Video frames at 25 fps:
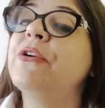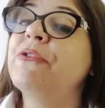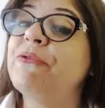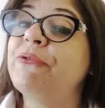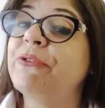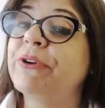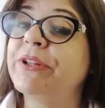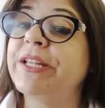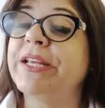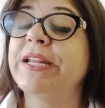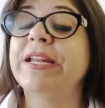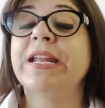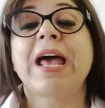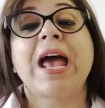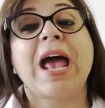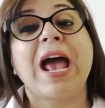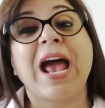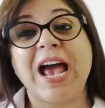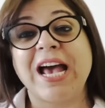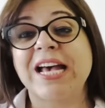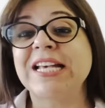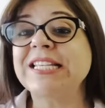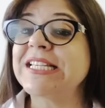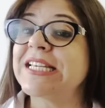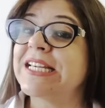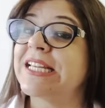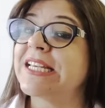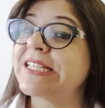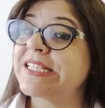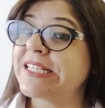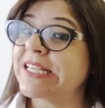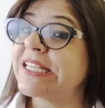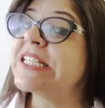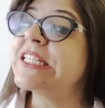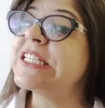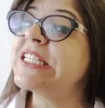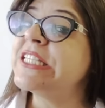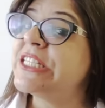within as
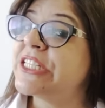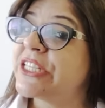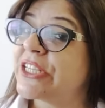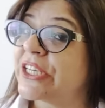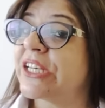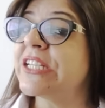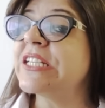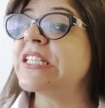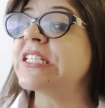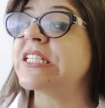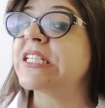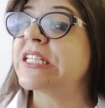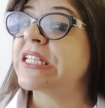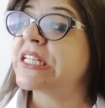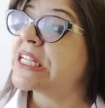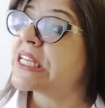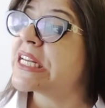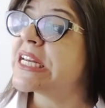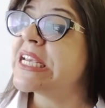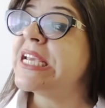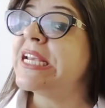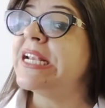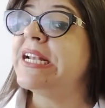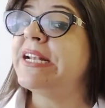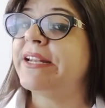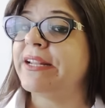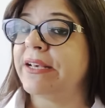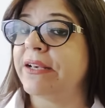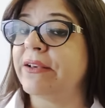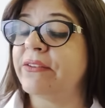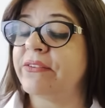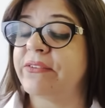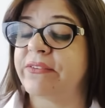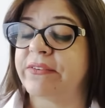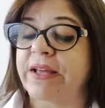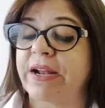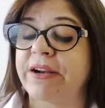less as just 3 days.